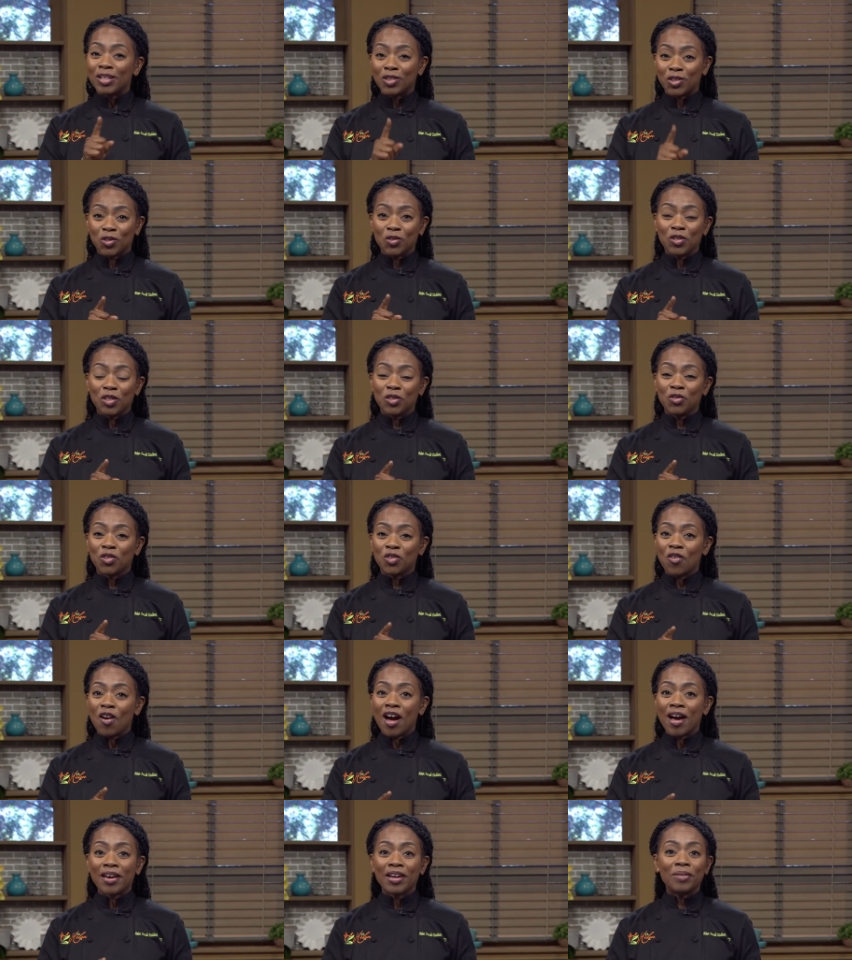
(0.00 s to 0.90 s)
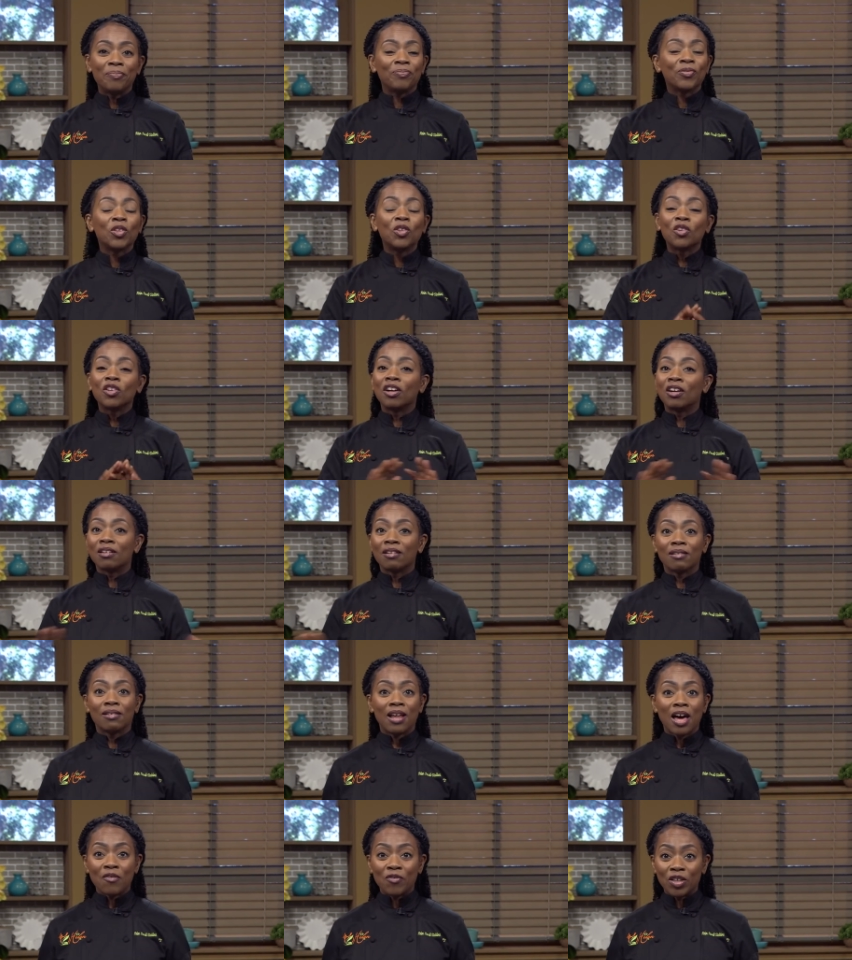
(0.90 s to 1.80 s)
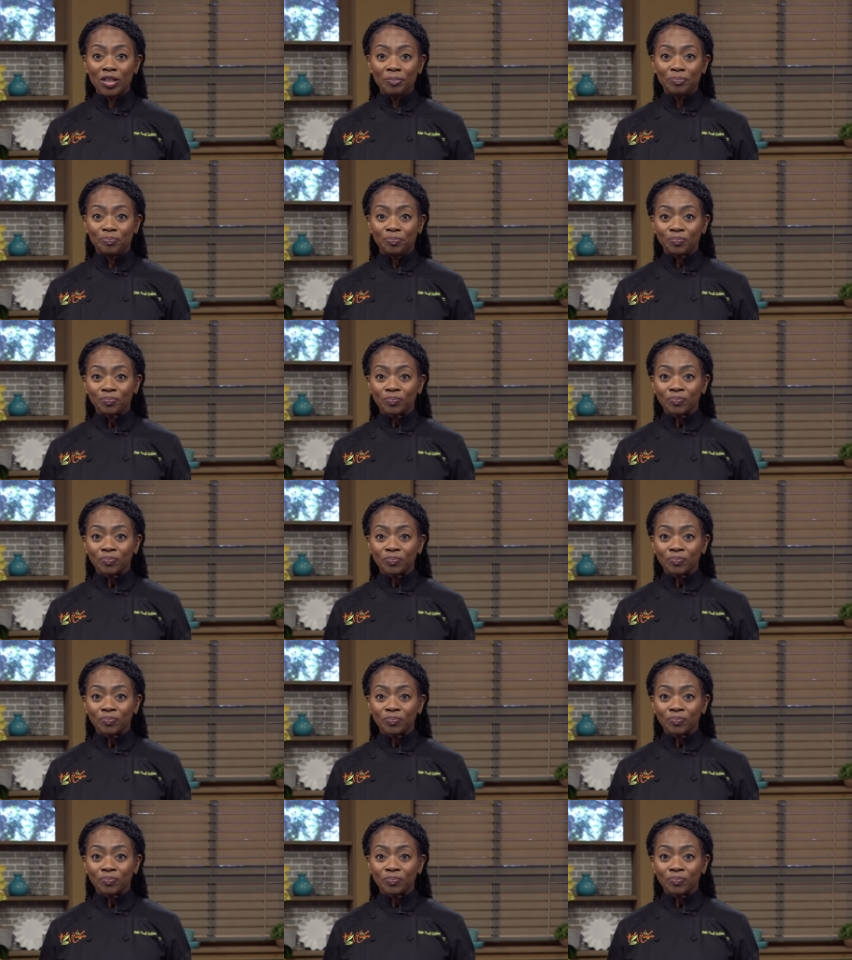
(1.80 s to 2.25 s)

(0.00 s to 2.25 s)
sure you try it. You're going to love it.